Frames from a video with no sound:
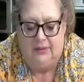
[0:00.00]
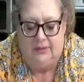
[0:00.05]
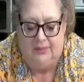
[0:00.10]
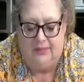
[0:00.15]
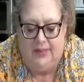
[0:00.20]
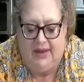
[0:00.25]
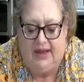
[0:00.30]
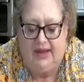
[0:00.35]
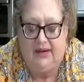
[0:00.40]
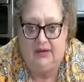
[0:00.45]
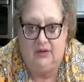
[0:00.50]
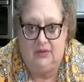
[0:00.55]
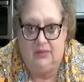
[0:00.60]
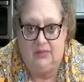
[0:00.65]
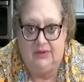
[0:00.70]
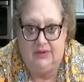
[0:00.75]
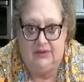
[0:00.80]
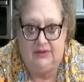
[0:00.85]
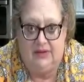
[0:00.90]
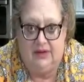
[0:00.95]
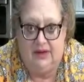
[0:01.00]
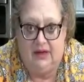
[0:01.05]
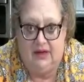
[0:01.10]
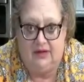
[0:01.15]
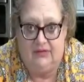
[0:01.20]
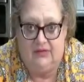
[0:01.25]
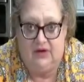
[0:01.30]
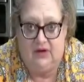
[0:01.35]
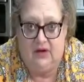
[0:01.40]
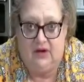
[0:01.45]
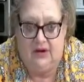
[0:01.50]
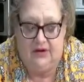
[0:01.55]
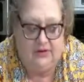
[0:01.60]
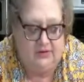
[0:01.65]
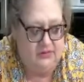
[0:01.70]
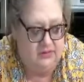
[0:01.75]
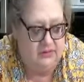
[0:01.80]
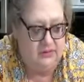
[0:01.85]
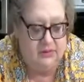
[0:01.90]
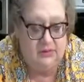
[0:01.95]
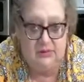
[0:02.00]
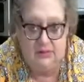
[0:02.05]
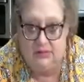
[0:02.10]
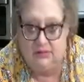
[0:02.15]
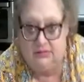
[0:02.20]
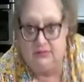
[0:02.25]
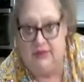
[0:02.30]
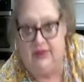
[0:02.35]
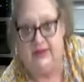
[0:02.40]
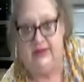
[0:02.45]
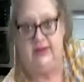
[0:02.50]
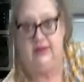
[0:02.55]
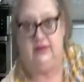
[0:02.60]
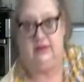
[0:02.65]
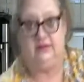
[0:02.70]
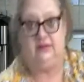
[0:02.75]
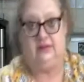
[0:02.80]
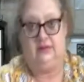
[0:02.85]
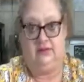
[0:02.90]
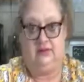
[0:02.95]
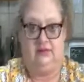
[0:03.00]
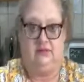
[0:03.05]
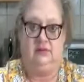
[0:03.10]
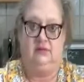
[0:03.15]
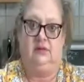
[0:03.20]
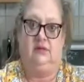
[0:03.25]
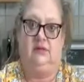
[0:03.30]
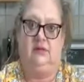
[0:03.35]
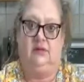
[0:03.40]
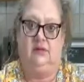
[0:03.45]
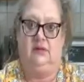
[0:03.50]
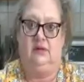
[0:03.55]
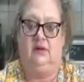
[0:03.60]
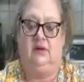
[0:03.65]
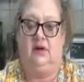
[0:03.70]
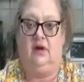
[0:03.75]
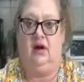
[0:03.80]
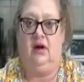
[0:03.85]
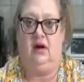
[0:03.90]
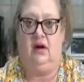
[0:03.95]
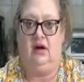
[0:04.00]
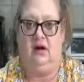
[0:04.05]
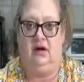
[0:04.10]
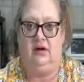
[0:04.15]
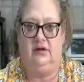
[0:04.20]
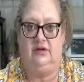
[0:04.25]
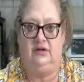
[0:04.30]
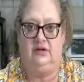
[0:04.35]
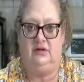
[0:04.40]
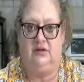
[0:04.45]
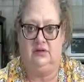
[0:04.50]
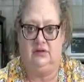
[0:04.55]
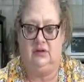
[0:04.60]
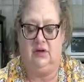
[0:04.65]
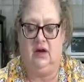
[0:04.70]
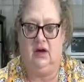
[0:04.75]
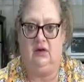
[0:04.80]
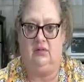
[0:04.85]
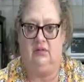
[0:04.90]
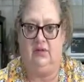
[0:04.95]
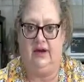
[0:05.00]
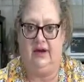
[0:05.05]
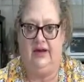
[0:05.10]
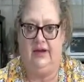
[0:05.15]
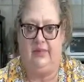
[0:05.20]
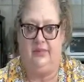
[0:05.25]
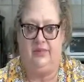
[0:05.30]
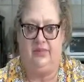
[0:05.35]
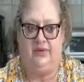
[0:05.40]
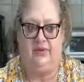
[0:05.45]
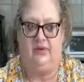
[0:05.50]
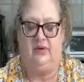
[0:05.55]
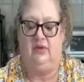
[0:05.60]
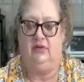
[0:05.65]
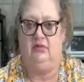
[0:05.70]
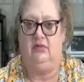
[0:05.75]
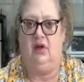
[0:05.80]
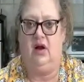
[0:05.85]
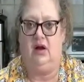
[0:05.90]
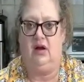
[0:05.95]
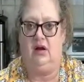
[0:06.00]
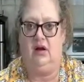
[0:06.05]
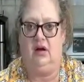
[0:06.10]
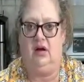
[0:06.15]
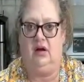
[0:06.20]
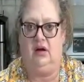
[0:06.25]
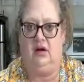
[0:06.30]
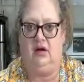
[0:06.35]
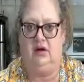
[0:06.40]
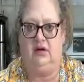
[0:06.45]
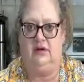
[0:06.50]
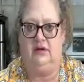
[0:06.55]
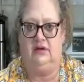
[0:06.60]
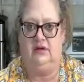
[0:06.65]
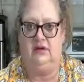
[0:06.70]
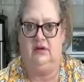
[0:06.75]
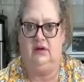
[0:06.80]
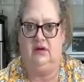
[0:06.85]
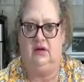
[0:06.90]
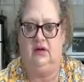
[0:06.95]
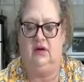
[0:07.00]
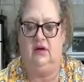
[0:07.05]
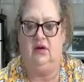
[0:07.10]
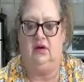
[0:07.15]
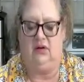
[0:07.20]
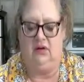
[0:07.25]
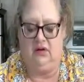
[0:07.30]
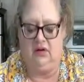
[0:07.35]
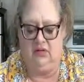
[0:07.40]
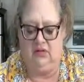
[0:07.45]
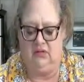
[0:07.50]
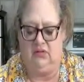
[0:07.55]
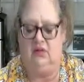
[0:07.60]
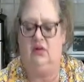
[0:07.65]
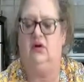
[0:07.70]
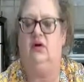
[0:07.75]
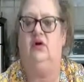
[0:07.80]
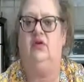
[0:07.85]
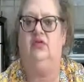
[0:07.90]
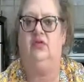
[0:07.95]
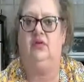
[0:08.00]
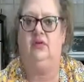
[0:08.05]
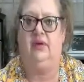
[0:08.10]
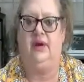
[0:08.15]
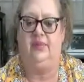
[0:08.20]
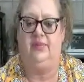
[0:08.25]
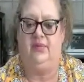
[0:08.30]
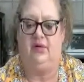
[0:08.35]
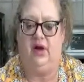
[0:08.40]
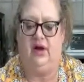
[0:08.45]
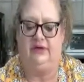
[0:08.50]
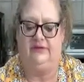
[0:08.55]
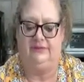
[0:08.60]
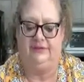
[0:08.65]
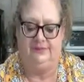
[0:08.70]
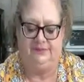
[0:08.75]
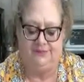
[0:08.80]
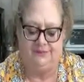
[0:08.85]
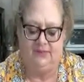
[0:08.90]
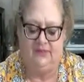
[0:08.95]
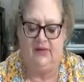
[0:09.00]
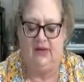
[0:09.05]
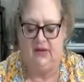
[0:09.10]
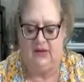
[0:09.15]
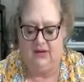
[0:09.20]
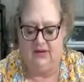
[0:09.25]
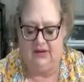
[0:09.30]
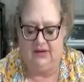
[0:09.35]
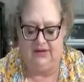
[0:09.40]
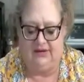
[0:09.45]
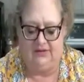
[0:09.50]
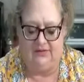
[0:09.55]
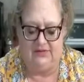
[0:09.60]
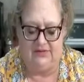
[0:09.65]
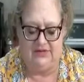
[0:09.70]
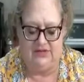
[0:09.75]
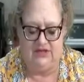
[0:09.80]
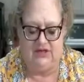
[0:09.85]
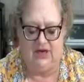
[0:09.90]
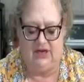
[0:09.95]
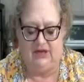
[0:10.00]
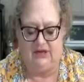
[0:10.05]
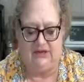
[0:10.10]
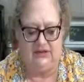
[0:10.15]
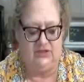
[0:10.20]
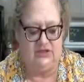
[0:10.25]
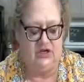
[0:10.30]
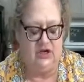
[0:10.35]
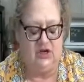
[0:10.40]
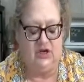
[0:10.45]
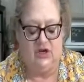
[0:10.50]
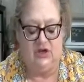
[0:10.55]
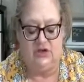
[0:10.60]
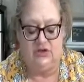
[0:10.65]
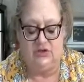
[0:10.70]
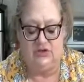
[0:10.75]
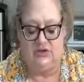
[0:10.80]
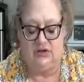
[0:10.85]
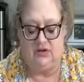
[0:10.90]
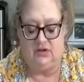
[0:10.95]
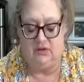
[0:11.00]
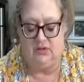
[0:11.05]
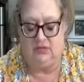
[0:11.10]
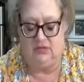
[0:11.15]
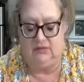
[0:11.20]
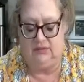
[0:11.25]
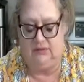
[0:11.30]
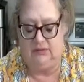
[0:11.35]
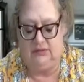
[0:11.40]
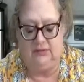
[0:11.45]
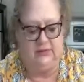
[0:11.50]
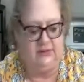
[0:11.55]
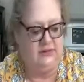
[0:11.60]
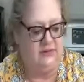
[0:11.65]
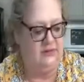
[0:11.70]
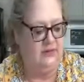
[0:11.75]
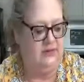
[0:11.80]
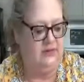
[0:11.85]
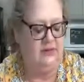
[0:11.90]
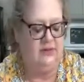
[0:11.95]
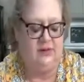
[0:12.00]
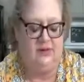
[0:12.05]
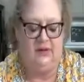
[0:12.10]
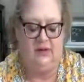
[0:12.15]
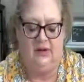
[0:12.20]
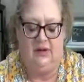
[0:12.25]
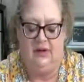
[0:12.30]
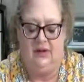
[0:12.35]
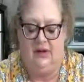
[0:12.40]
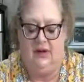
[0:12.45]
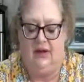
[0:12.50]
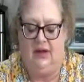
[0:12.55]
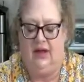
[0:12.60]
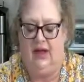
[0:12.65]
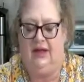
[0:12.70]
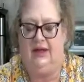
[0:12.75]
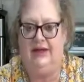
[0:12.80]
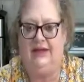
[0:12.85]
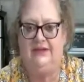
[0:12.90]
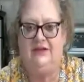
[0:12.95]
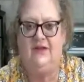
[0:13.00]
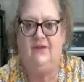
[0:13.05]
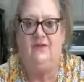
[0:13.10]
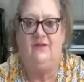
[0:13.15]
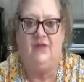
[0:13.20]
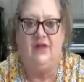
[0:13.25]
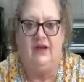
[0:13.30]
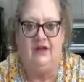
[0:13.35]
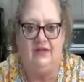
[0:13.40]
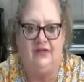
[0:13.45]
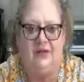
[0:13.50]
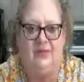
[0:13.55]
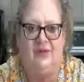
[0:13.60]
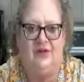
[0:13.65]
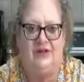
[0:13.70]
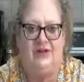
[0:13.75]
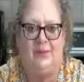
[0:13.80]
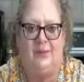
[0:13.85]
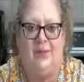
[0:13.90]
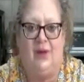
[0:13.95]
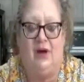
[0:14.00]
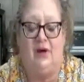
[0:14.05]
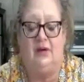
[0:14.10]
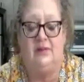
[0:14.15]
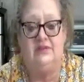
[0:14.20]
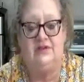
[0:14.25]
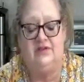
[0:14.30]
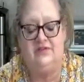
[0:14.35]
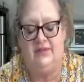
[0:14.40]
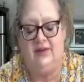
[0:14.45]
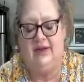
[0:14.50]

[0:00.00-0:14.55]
battle with the avocado, right? Hard, not ripe, rock hard, oh, overripe, rotten. I know it's a challenge. So I like to feel them with the palms of my